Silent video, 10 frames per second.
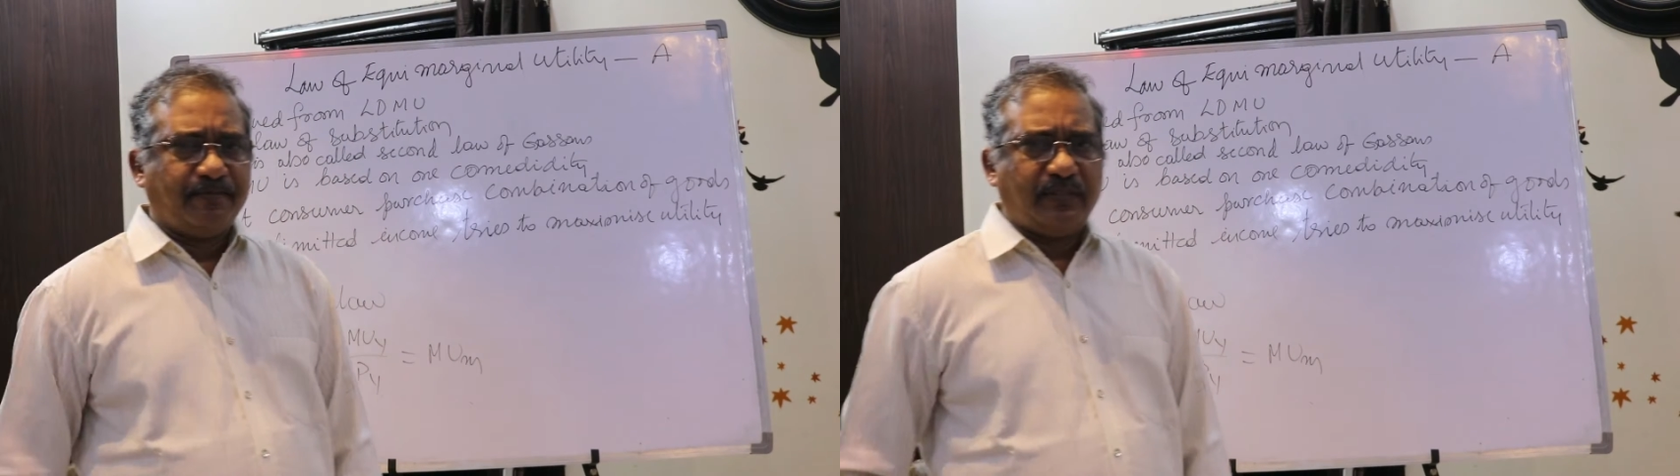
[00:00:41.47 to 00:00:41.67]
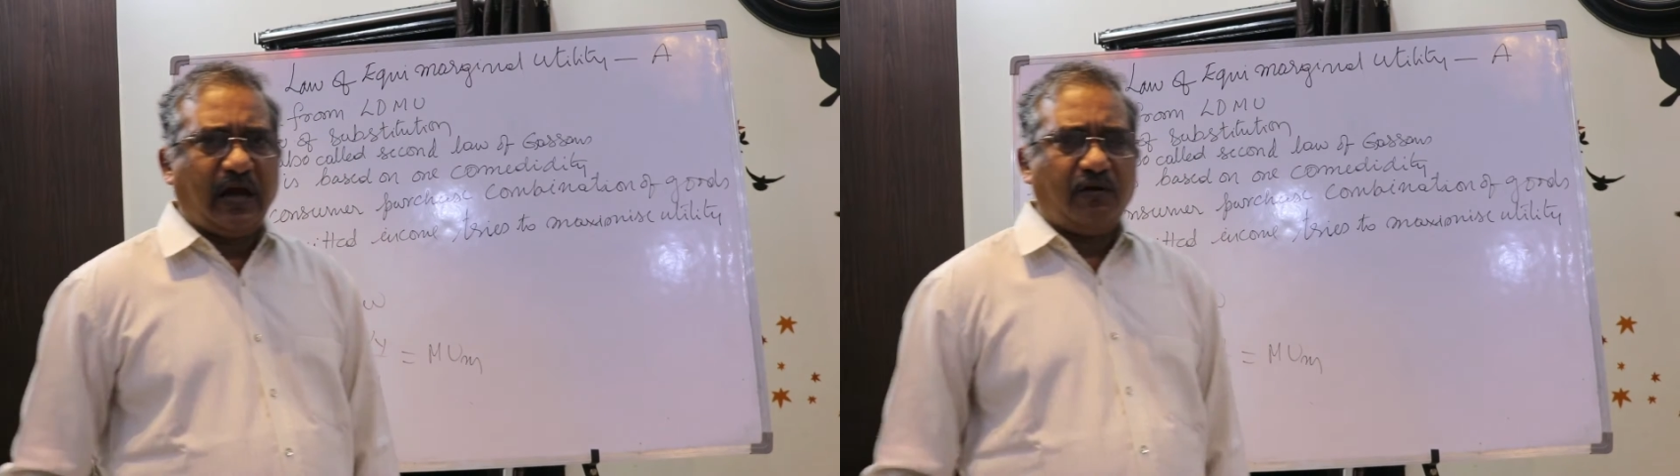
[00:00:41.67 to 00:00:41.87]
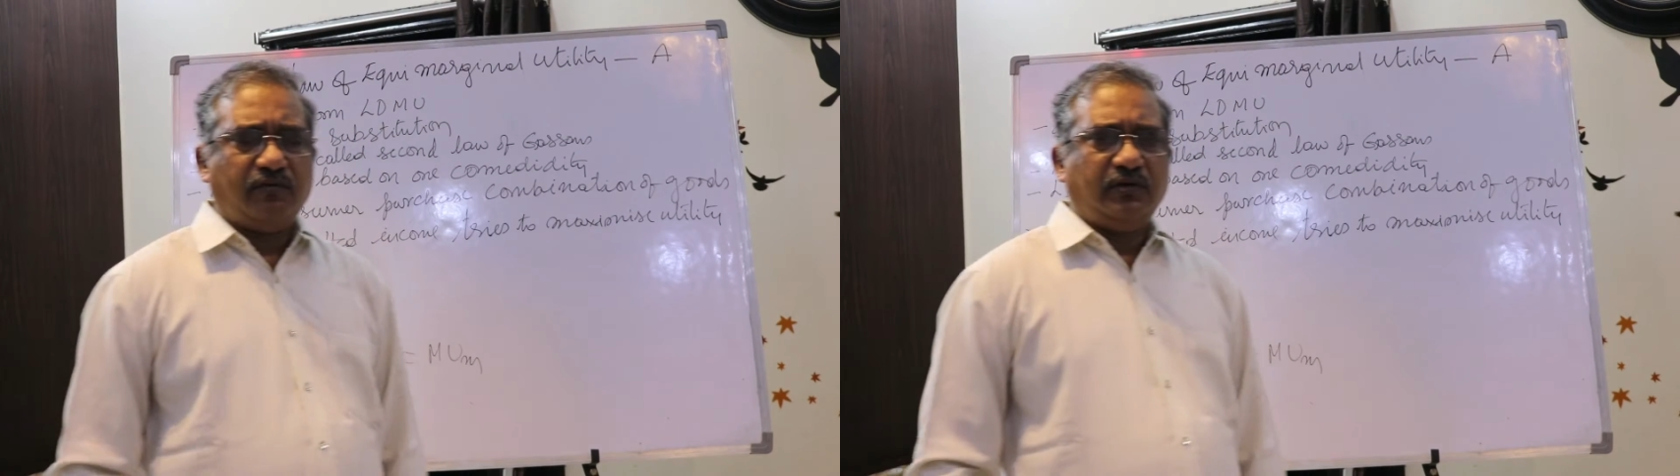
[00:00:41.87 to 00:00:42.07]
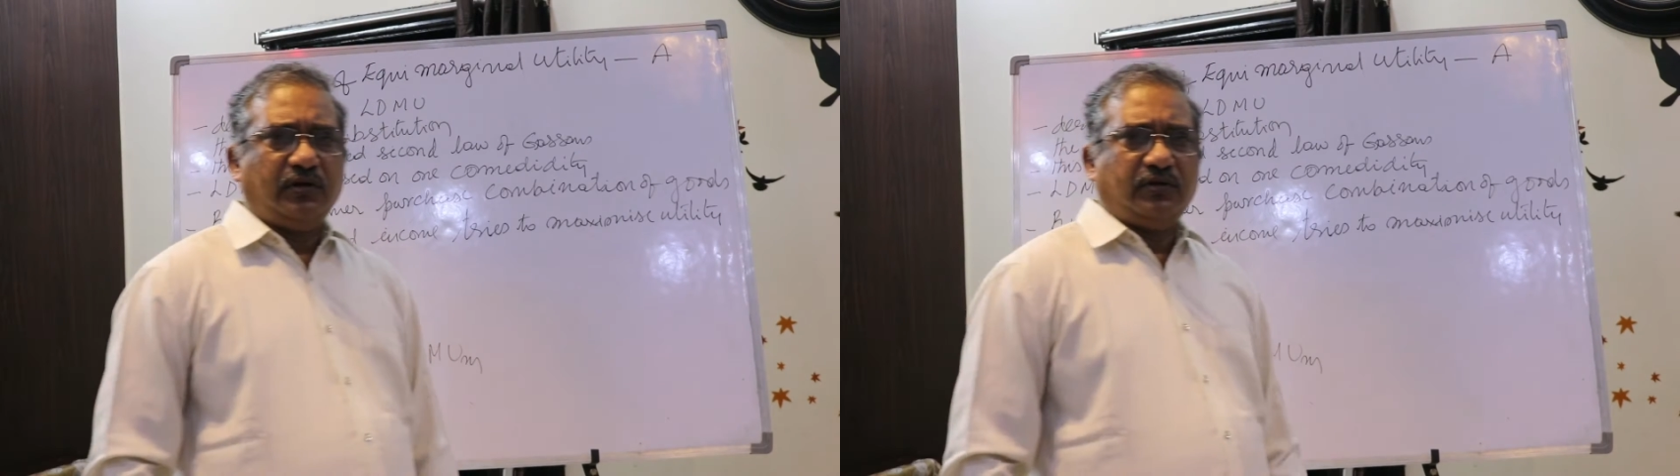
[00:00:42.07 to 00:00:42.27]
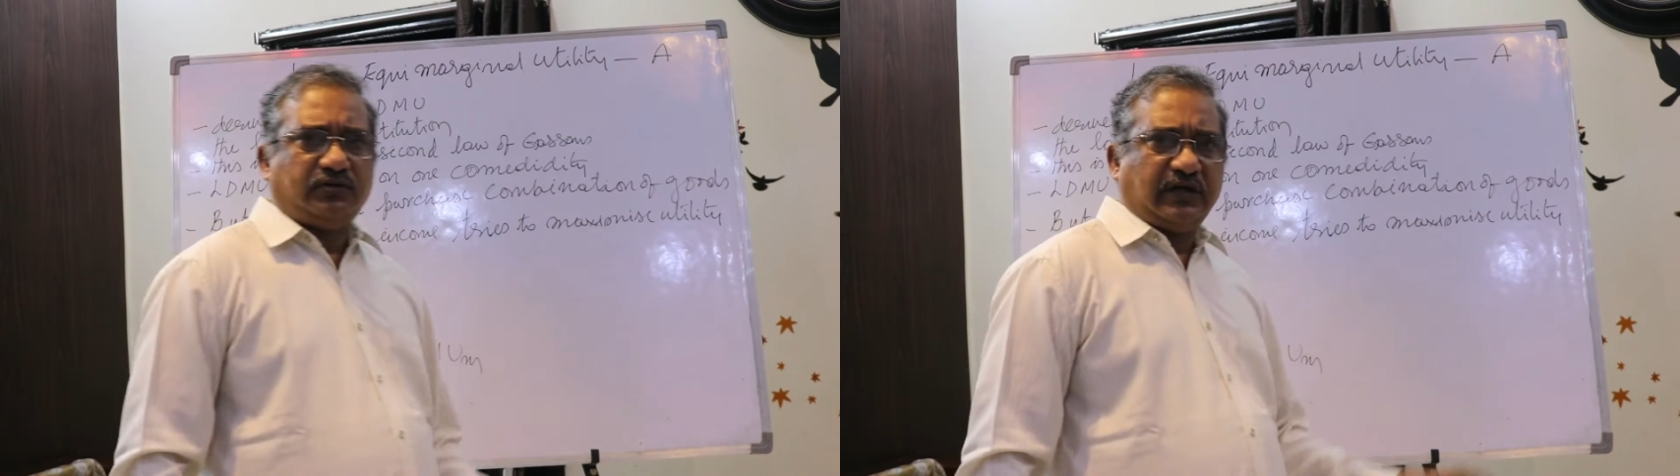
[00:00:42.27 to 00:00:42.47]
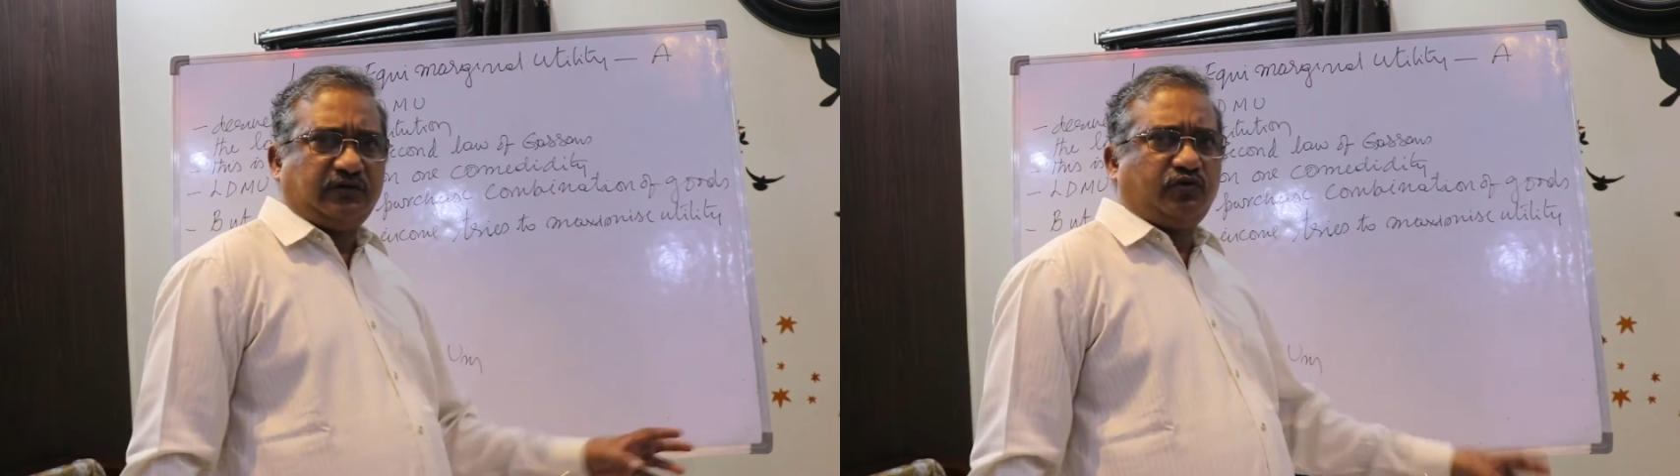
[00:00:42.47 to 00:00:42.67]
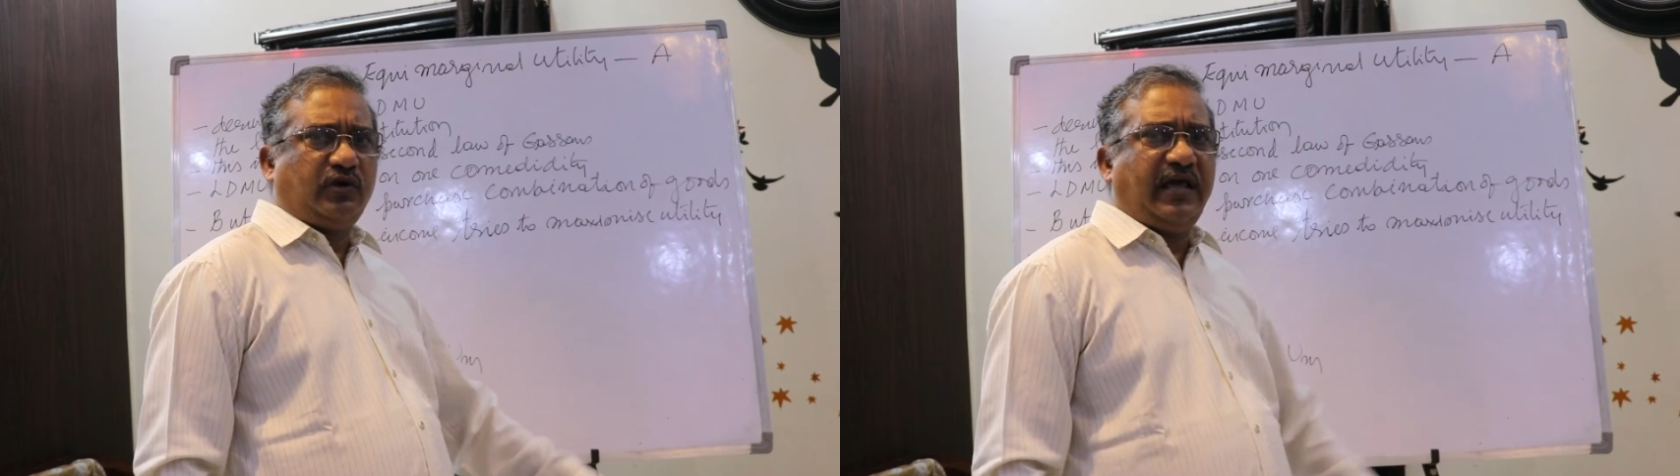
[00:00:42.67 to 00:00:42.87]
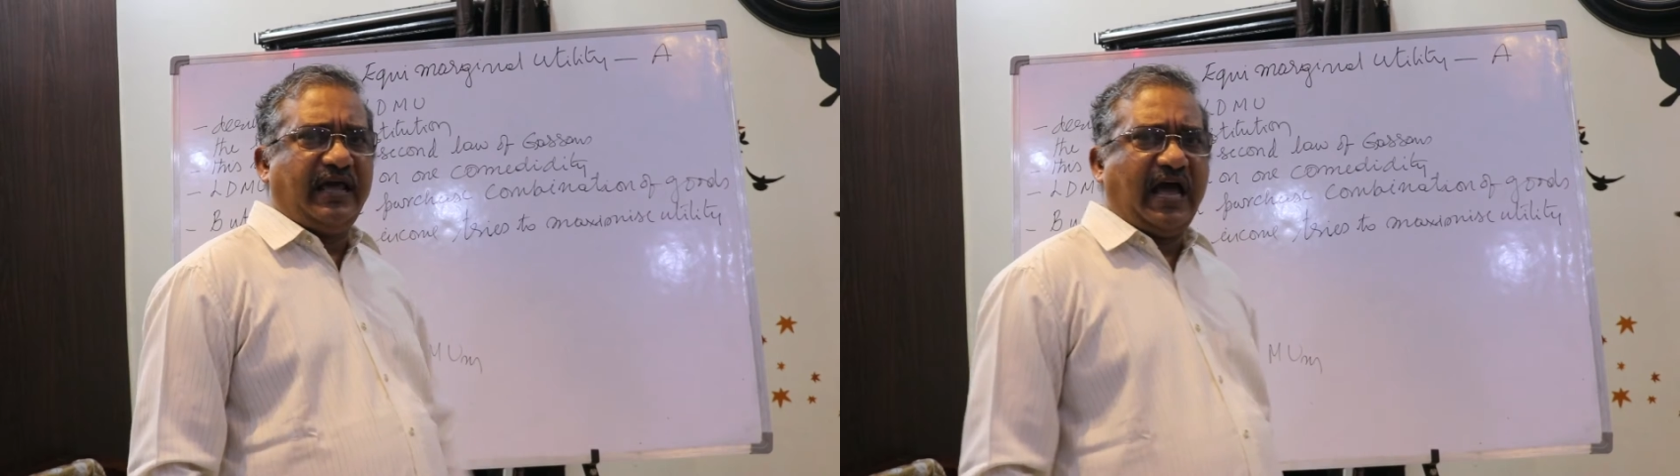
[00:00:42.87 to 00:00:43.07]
Now, today